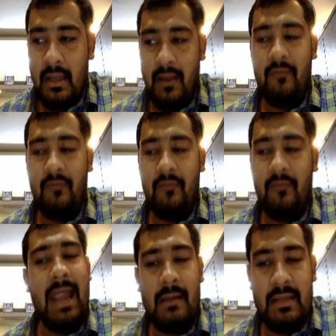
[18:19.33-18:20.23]
If they
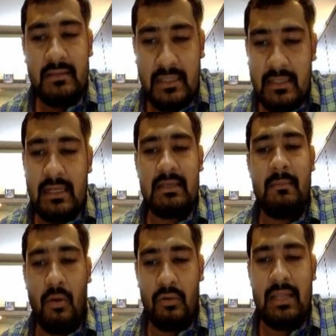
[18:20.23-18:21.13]
had been serious
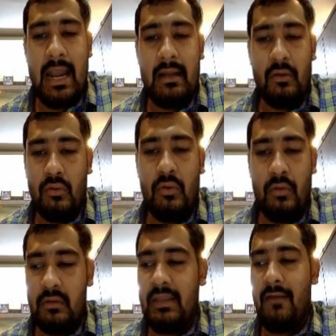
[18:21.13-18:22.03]
about that,
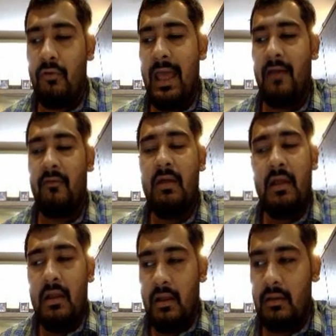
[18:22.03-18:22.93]
they
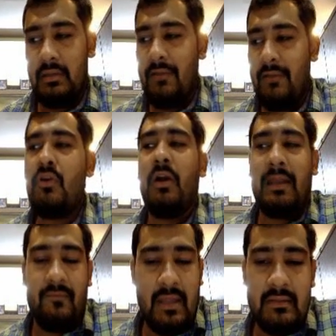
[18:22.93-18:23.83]
would not
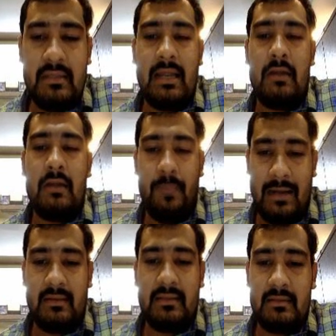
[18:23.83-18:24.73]
have done this kind of
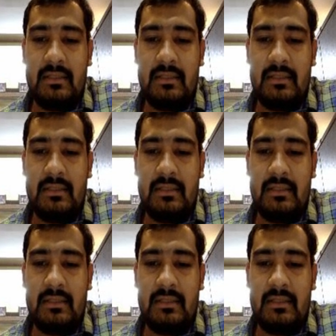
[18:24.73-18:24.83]
practices.